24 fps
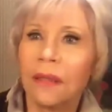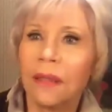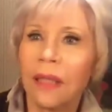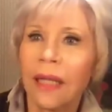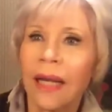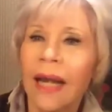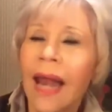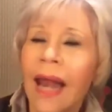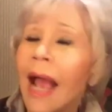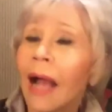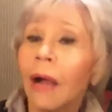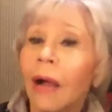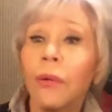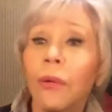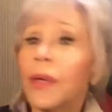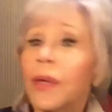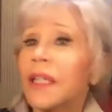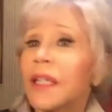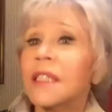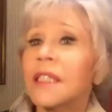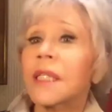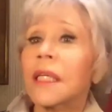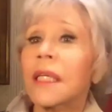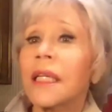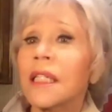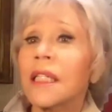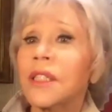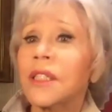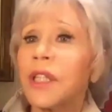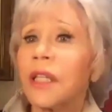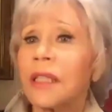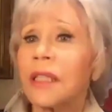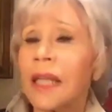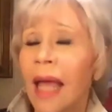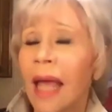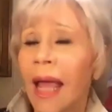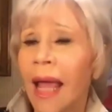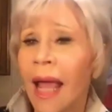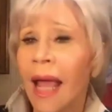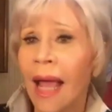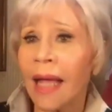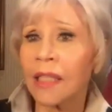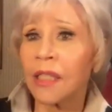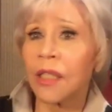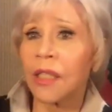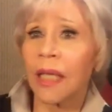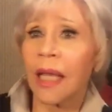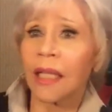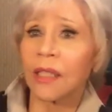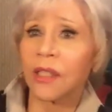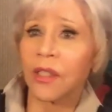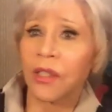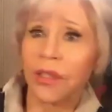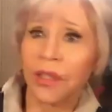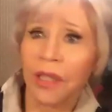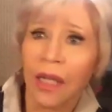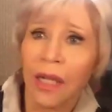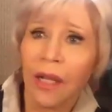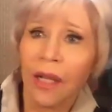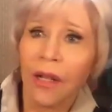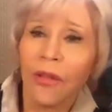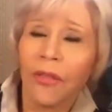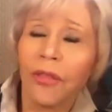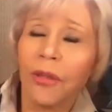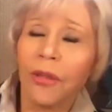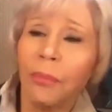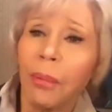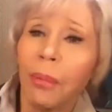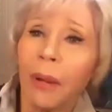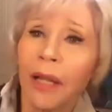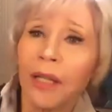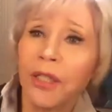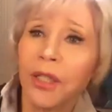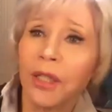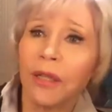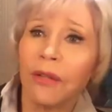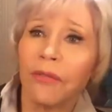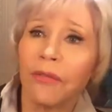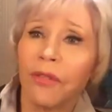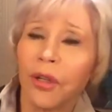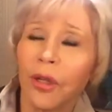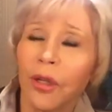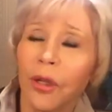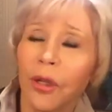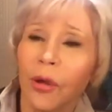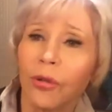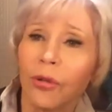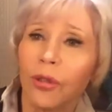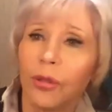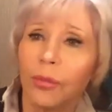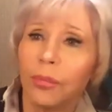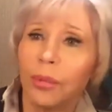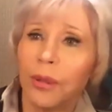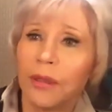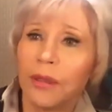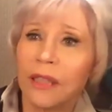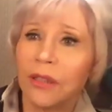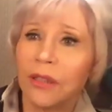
And how easy is it to access the budget of the local police